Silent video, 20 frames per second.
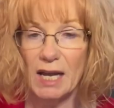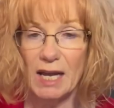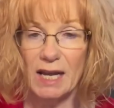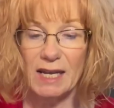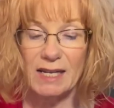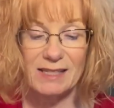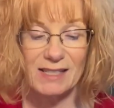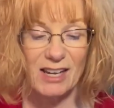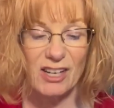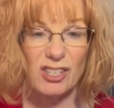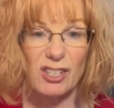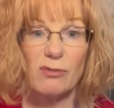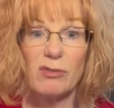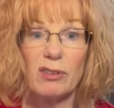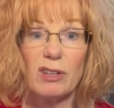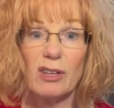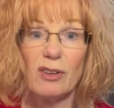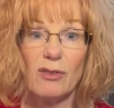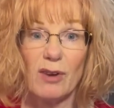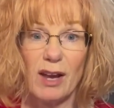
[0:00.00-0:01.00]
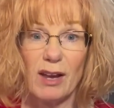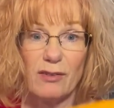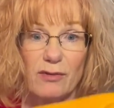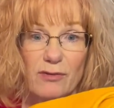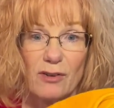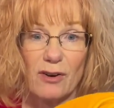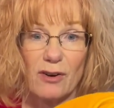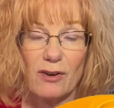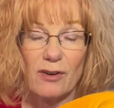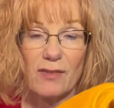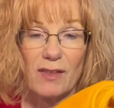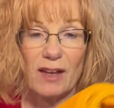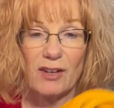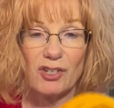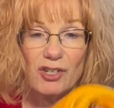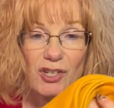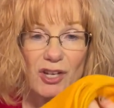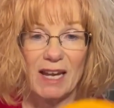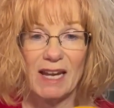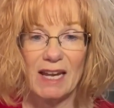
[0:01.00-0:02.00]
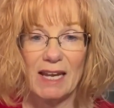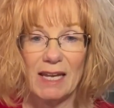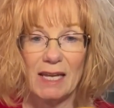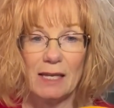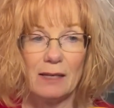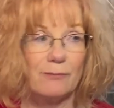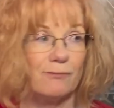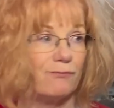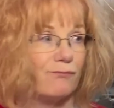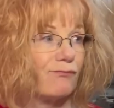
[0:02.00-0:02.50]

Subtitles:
It's actually really great for that shiny